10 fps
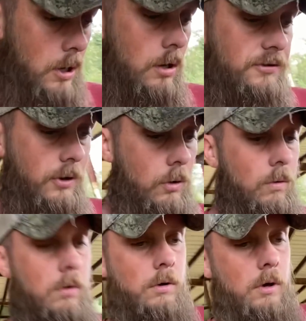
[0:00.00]
So
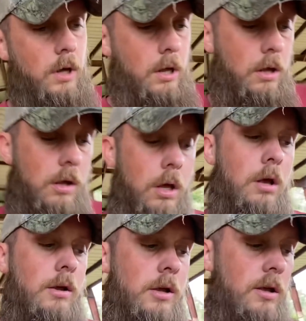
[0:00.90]

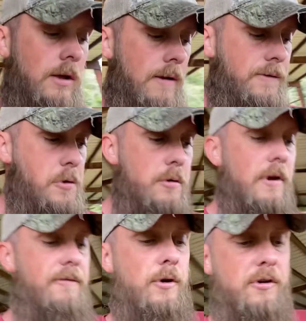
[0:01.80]
if
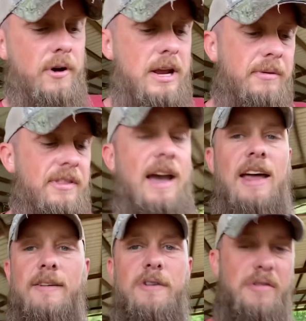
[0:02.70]
you agree with that,
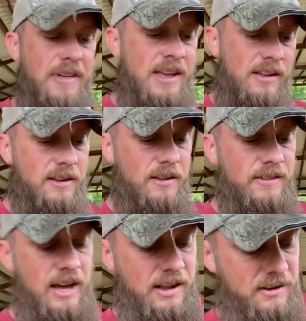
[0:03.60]
if you think that